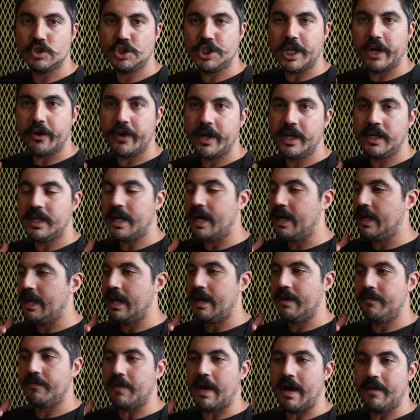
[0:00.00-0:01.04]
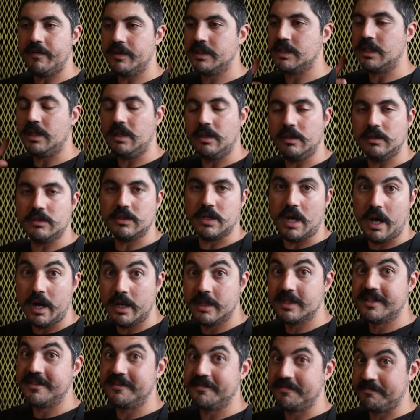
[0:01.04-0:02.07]
Sherry and Dan have obviously
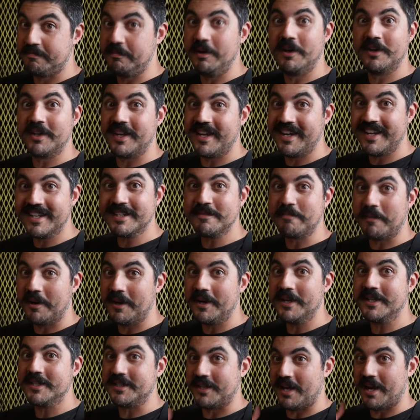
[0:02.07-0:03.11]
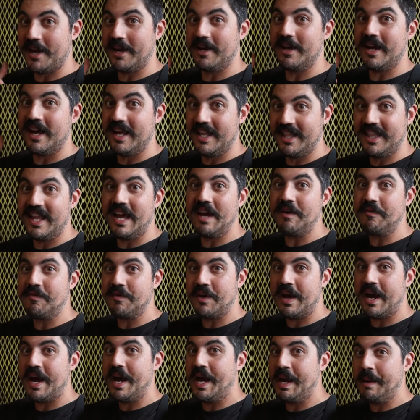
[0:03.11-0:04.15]
tons of milking experience, like a
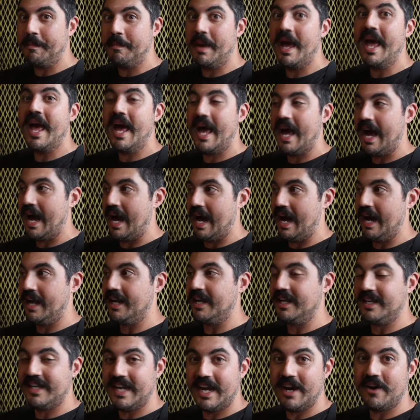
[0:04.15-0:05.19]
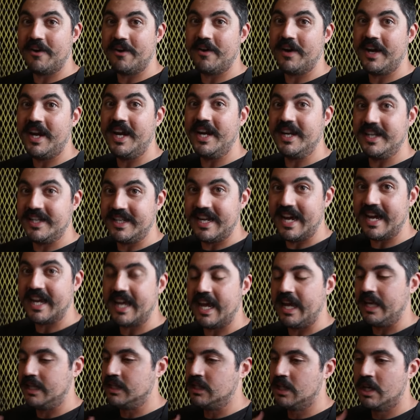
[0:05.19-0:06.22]
lifetime on a dairy,
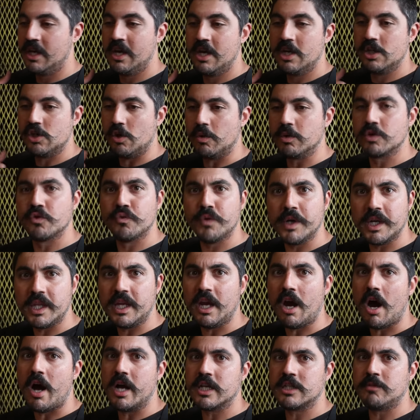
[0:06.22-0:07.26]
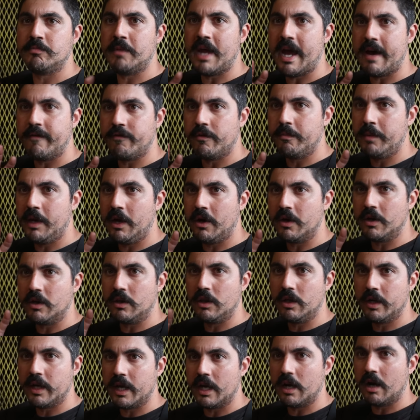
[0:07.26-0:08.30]
decades. So it was really awesome to have them here to
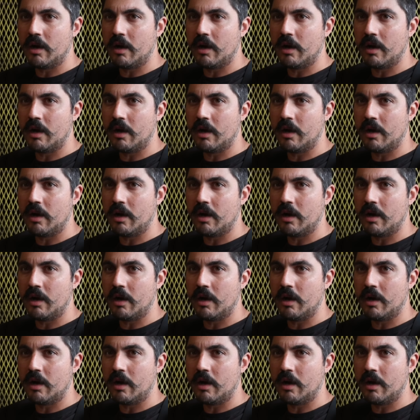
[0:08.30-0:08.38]
look at